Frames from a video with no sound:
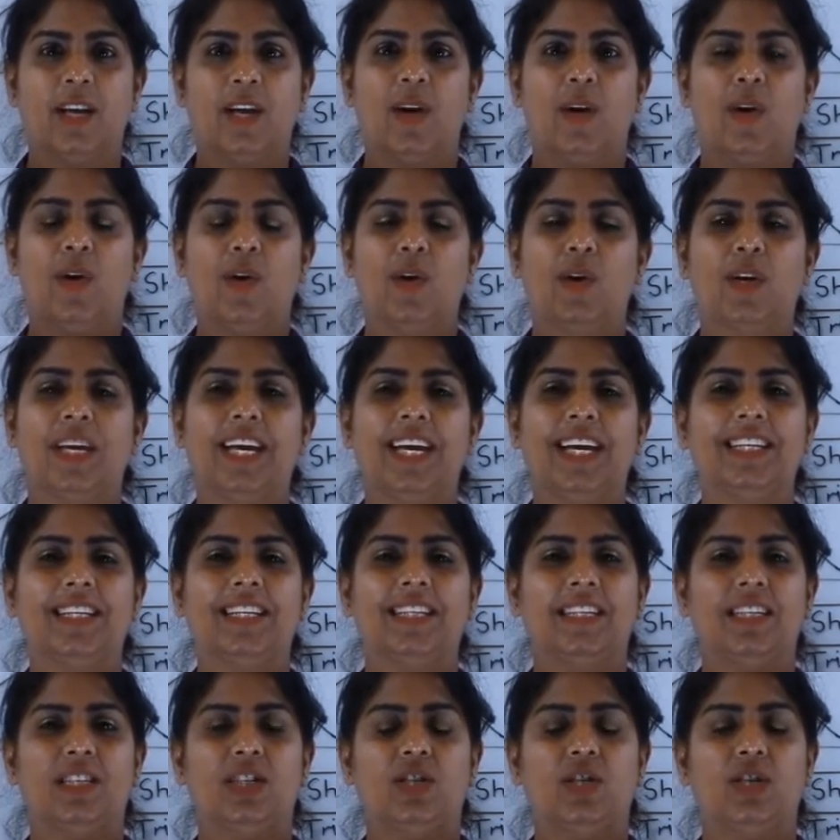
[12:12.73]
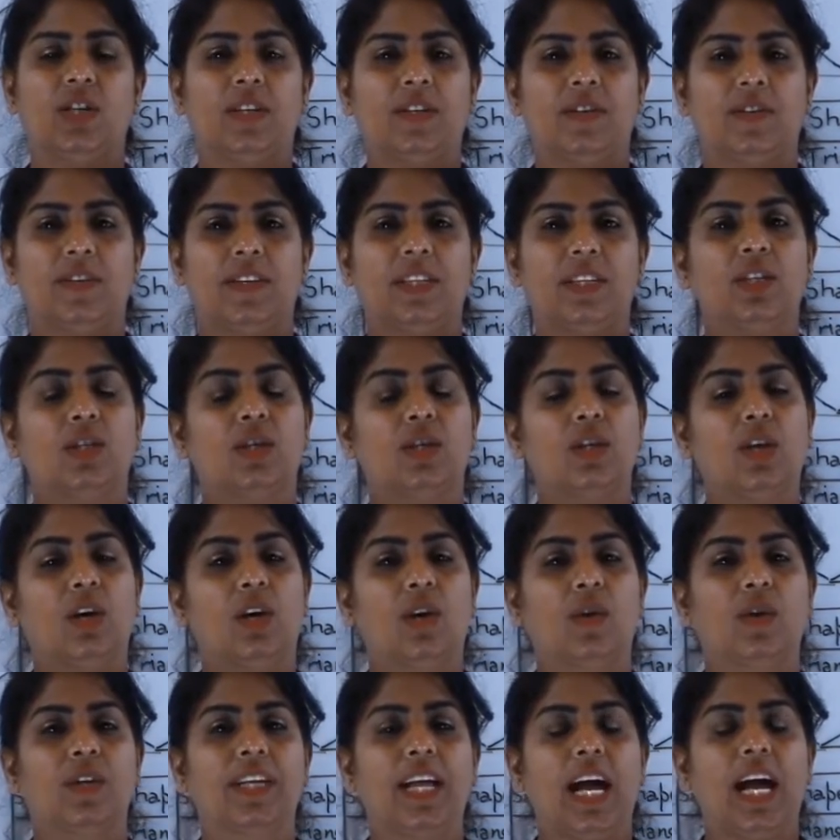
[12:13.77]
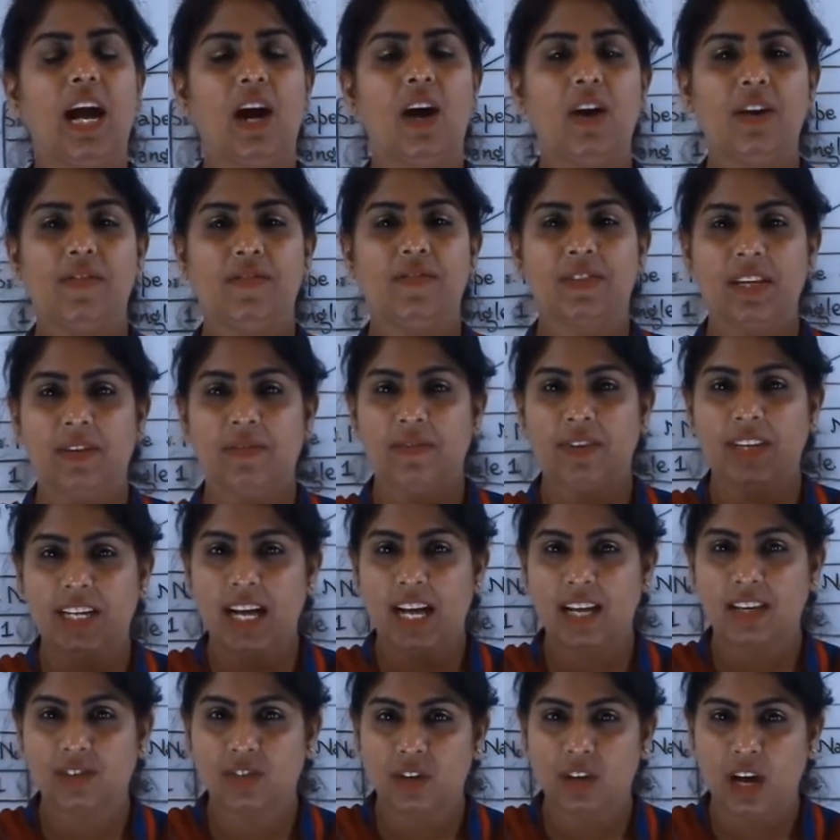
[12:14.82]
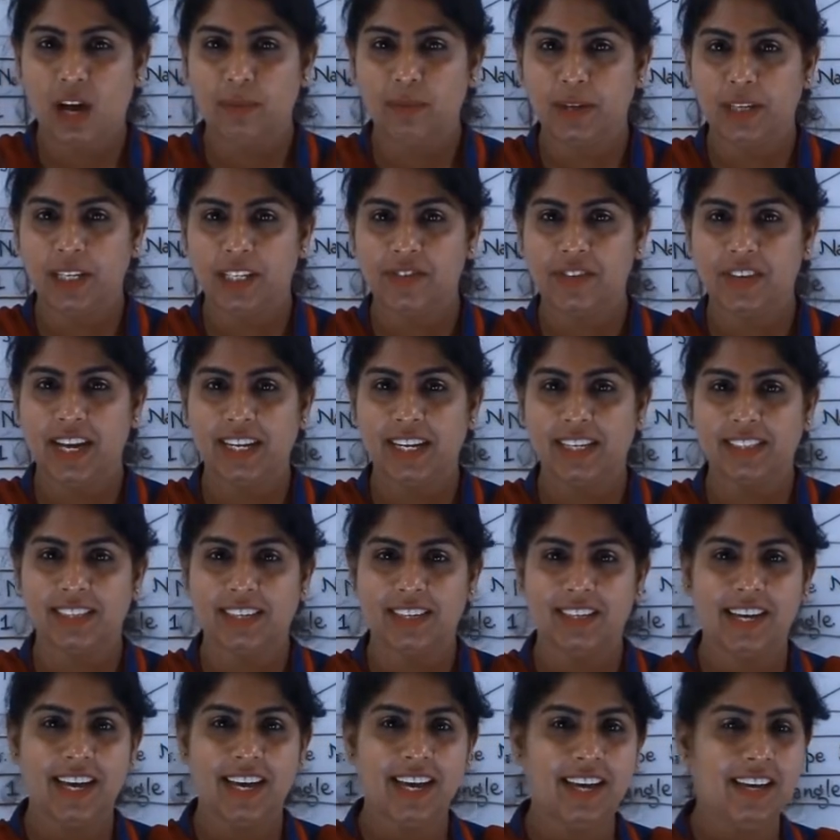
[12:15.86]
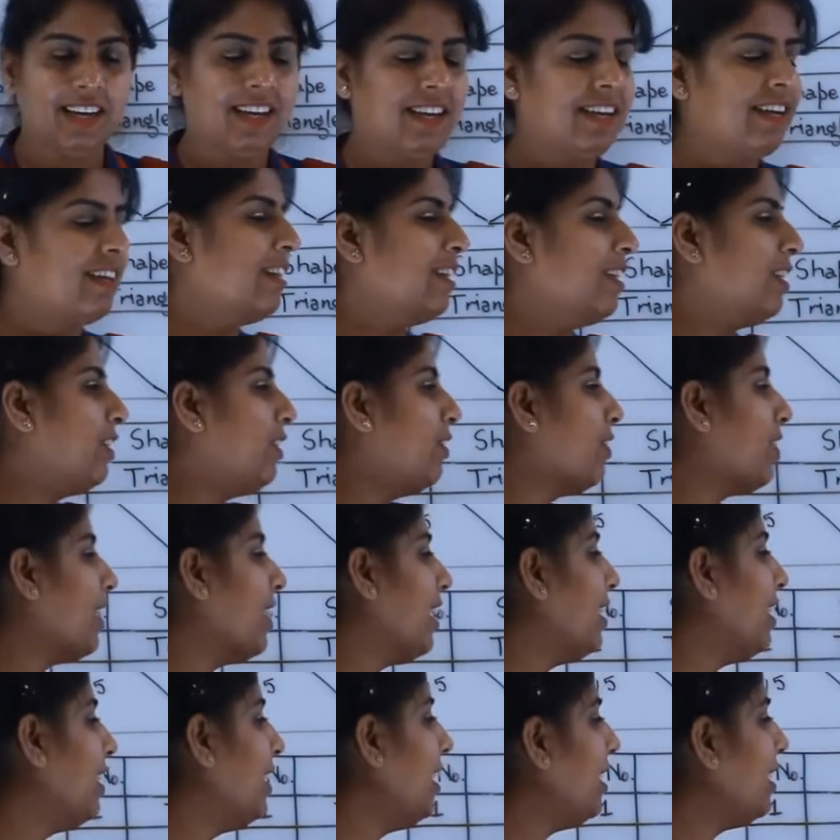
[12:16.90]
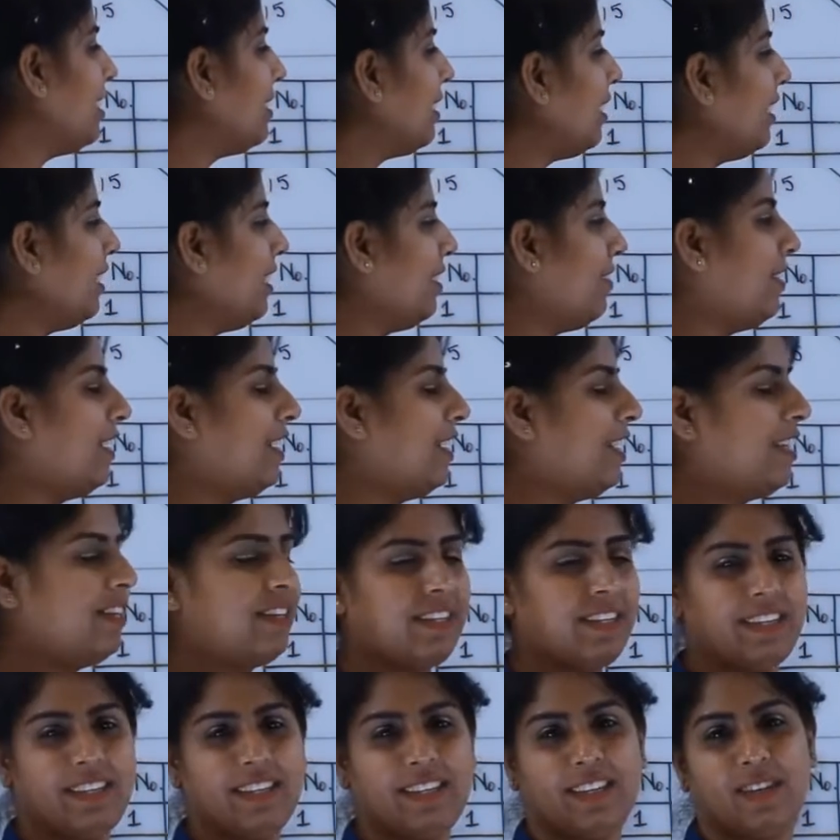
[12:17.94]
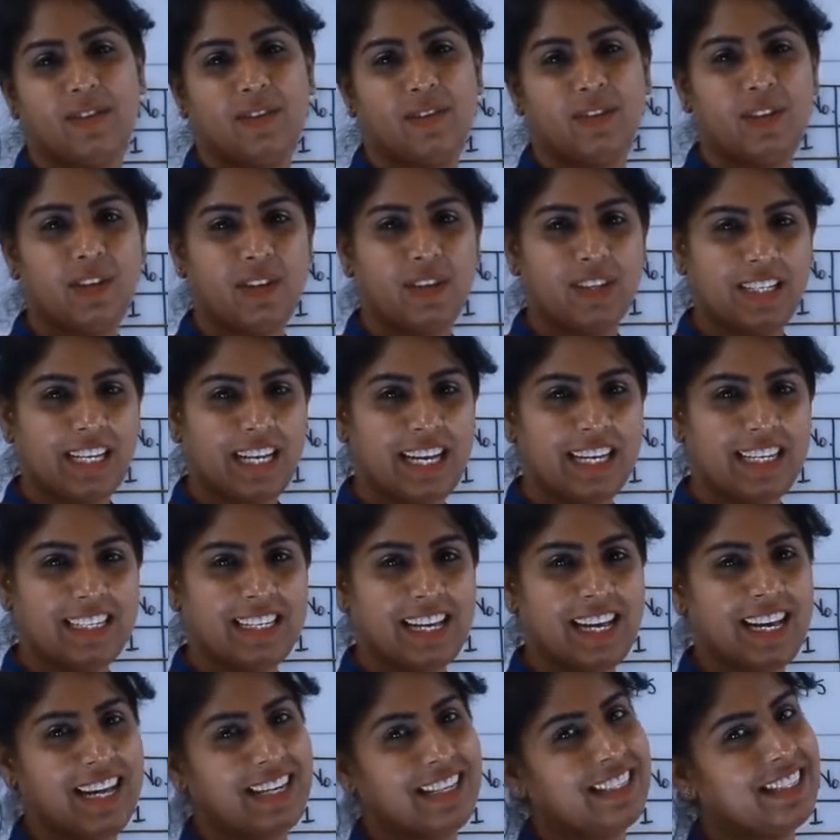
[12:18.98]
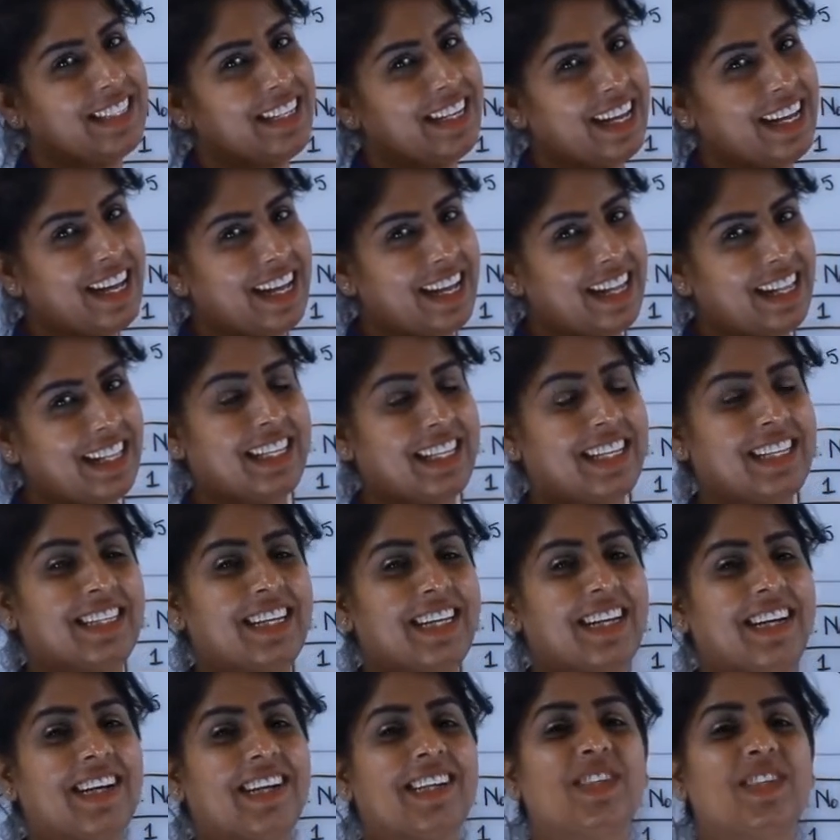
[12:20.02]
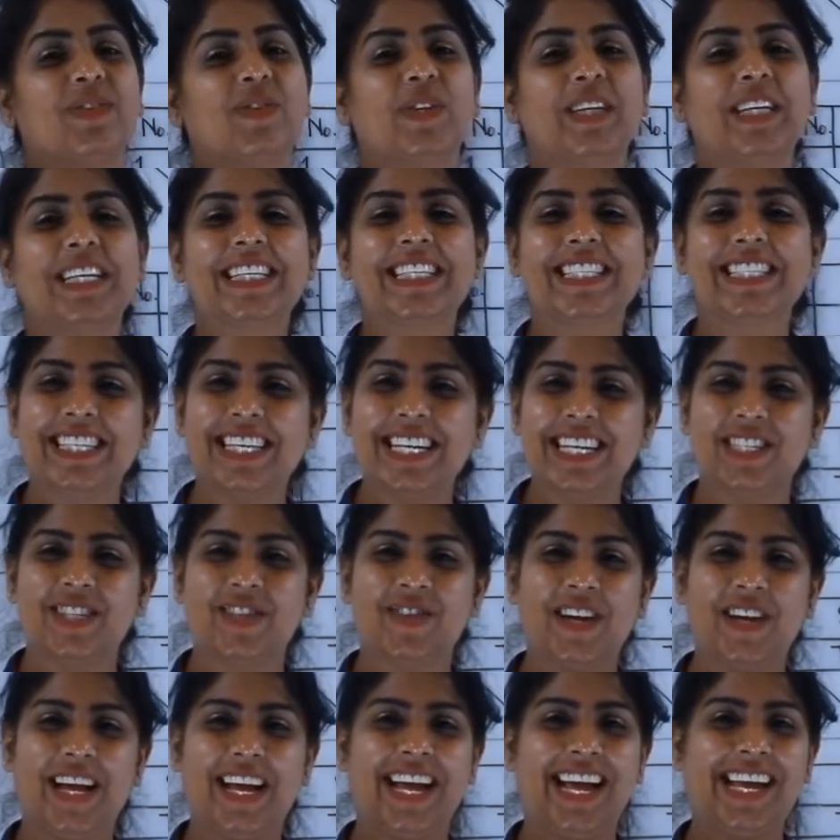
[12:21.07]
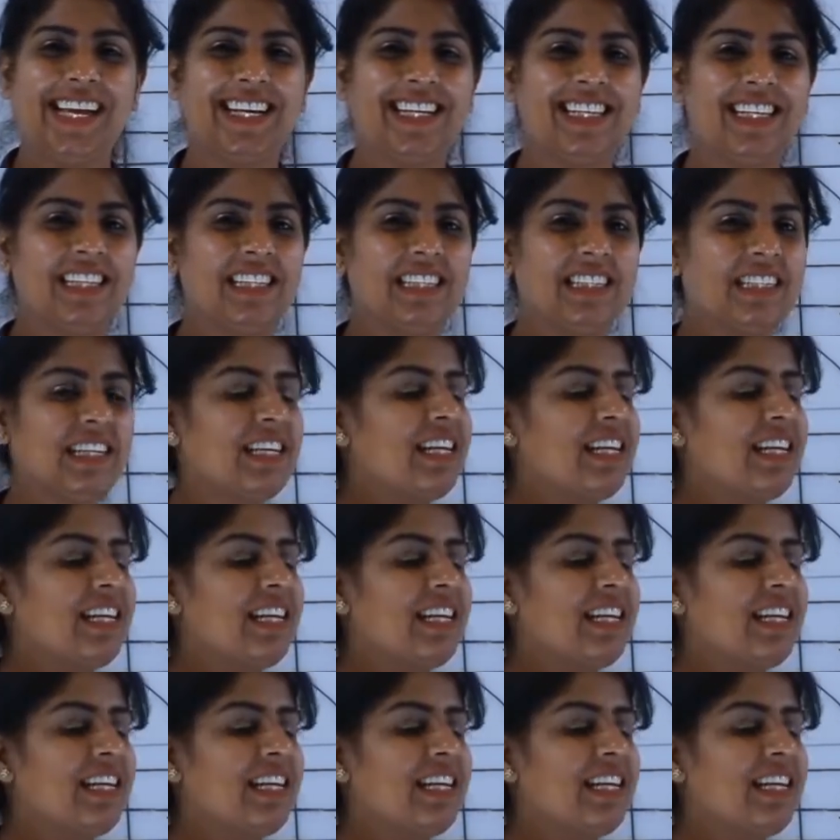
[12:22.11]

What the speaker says: Okay, dear children. So, now if someone asks you how many triangles are there, you can easily read your data and tell that there are 26 triangles.